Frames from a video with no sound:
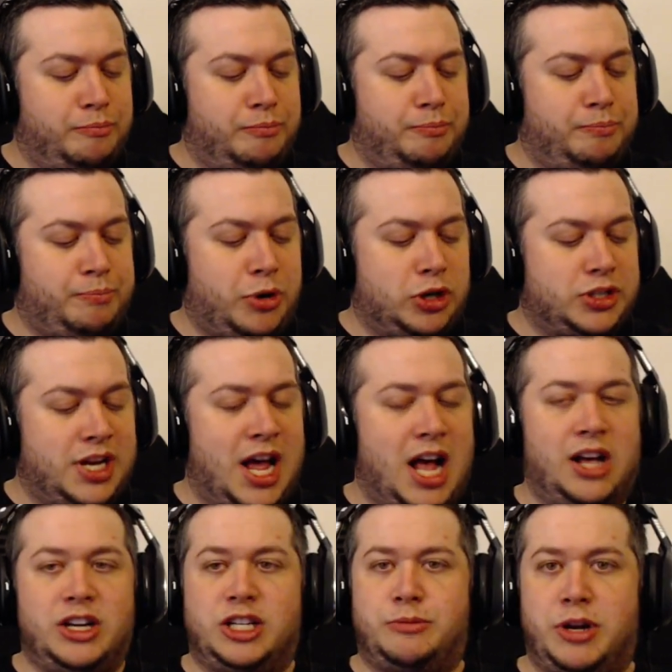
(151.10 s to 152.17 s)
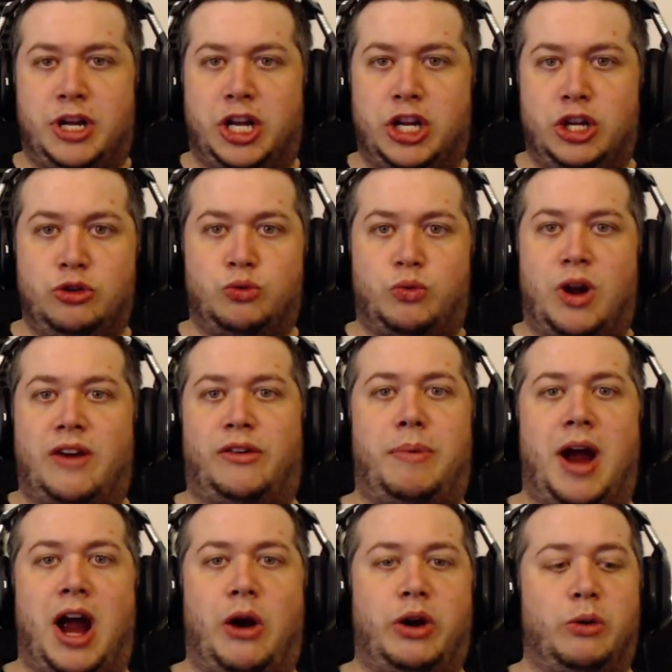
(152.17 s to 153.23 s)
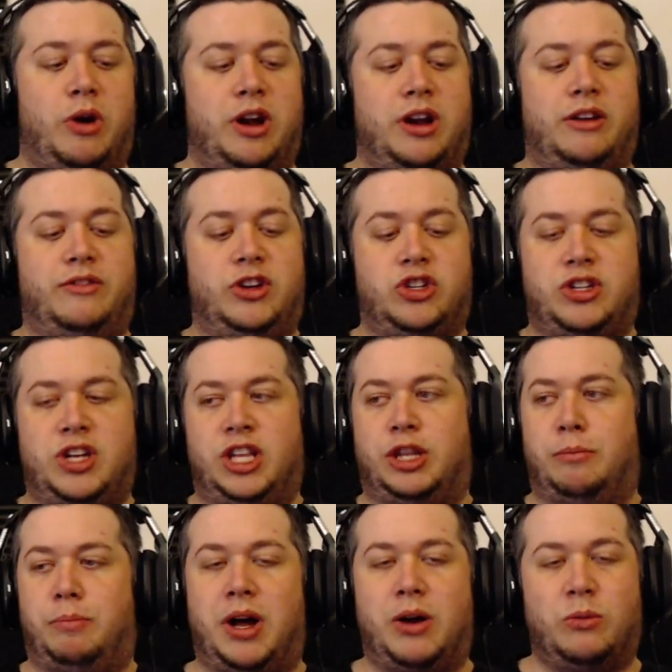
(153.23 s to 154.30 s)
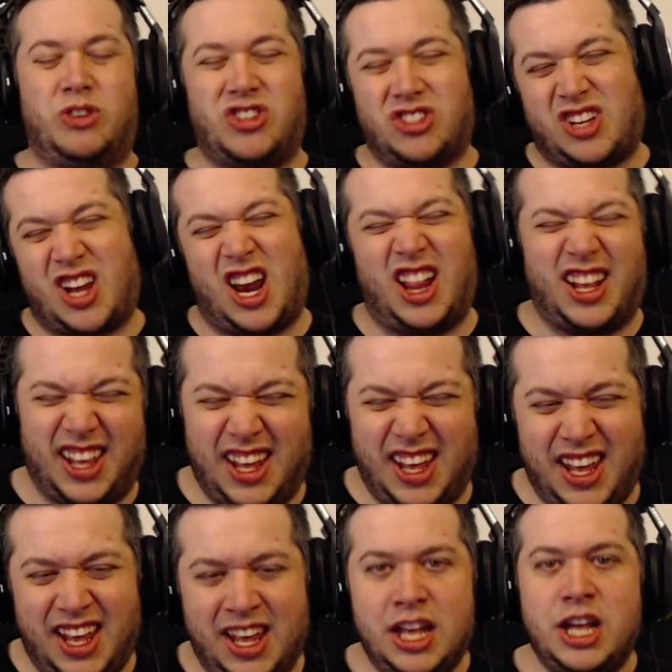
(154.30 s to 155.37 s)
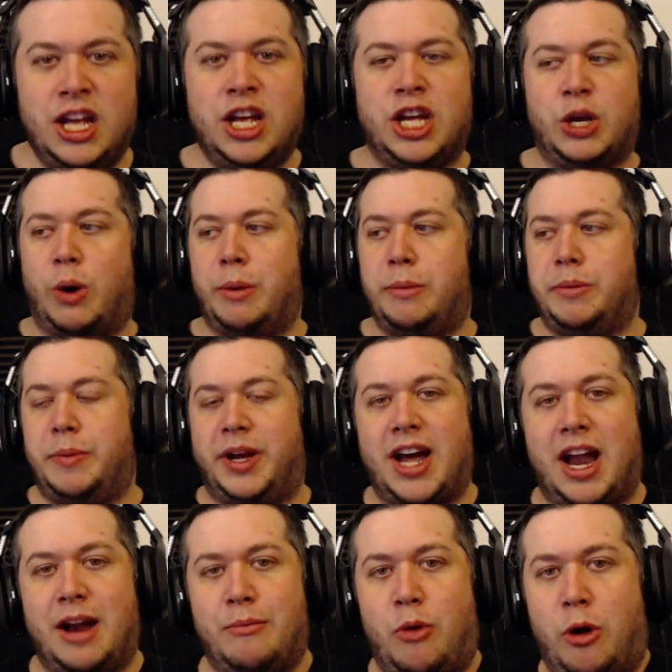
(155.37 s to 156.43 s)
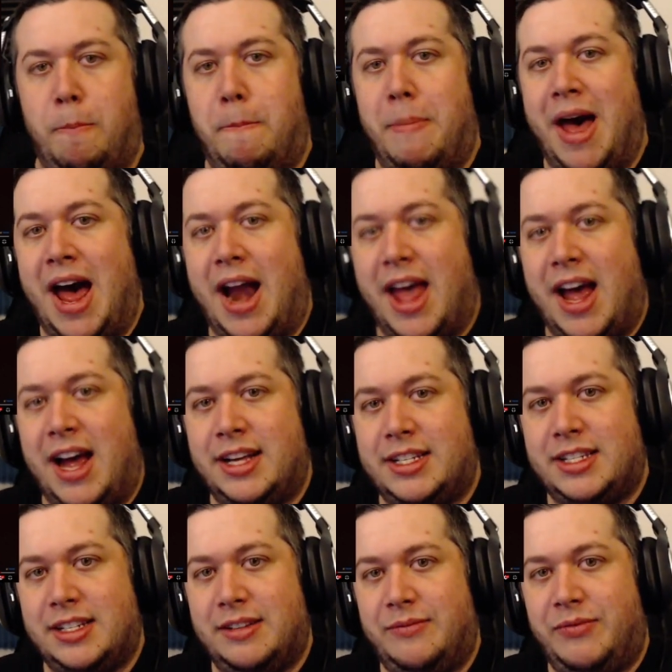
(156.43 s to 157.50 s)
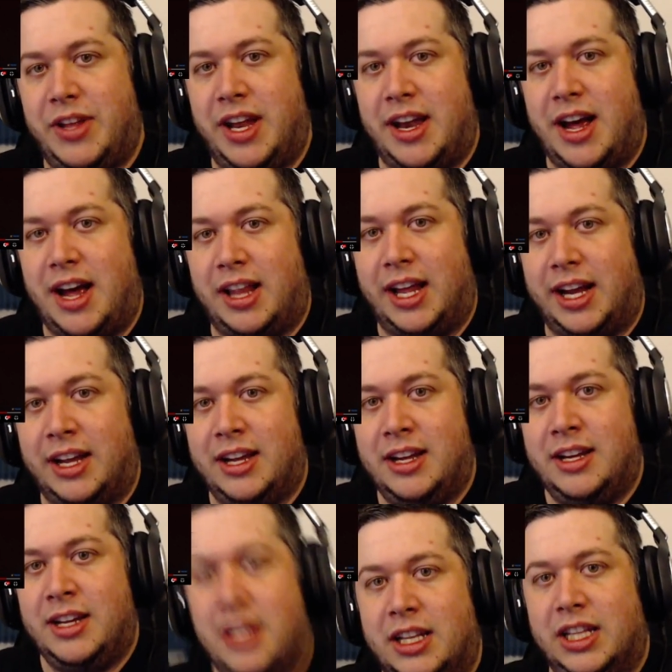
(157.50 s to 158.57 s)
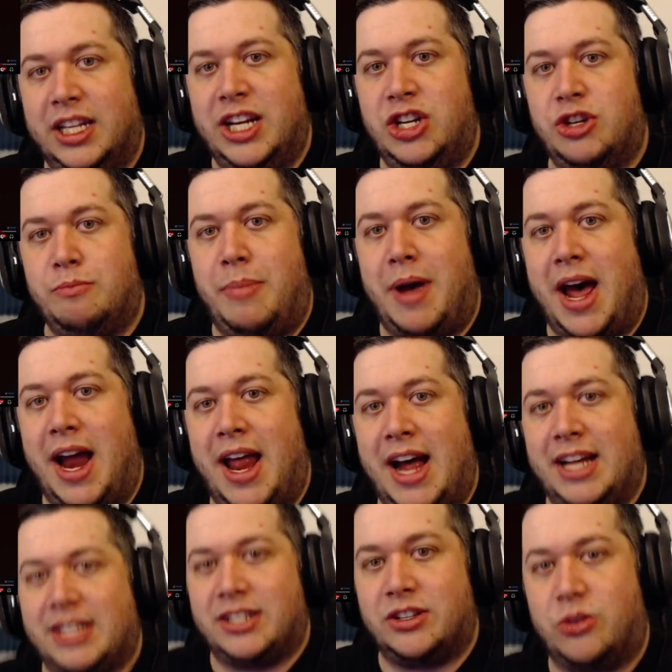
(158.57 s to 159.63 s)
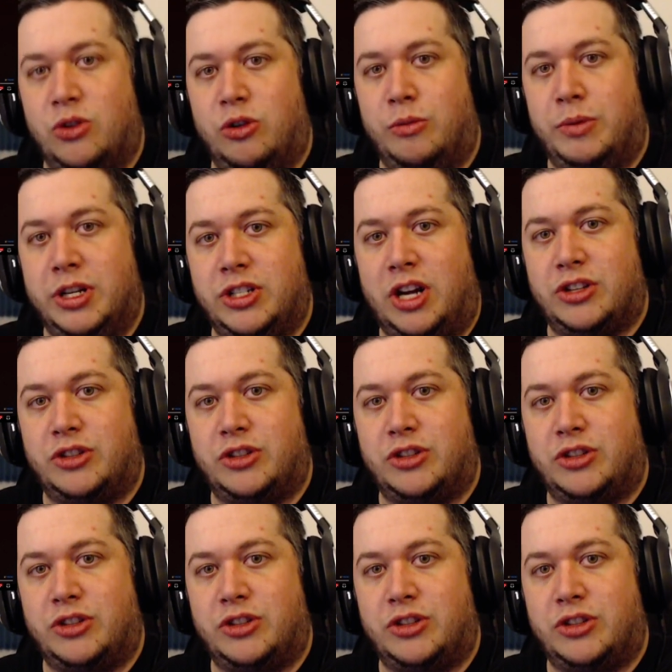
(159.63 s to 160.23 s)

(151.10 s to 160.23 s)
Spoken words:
personalities, but he could use whatever power he wanted if he just hit the button, which is kind of like, eh, you want him to be kind of more badass, and not, like, Legion badass is cool, but he's also